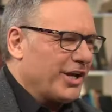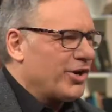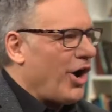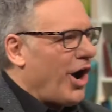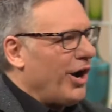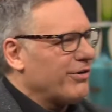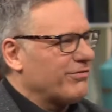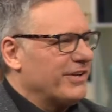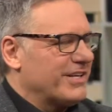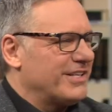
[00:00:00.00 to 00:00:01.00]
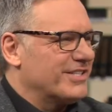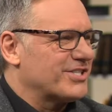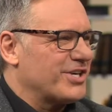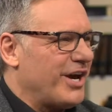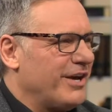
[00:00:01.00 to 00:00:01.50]
of conflict
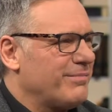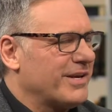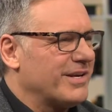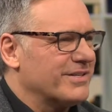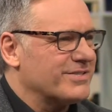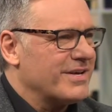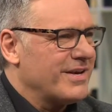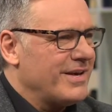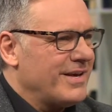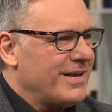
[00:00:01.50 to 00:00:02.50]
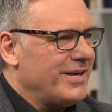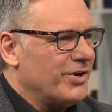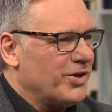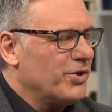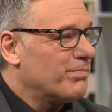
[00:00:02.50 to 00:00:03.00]
inside because, you
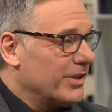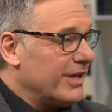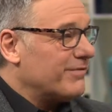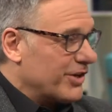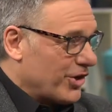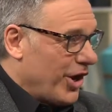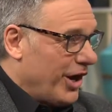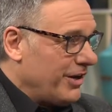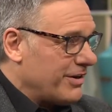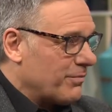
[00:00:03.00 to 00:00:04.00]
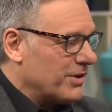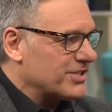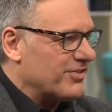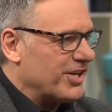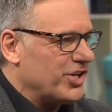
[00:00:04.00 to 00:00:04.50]
know, you believed in God. It yes,
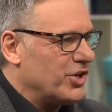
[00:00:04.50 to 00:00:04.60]
wasn't that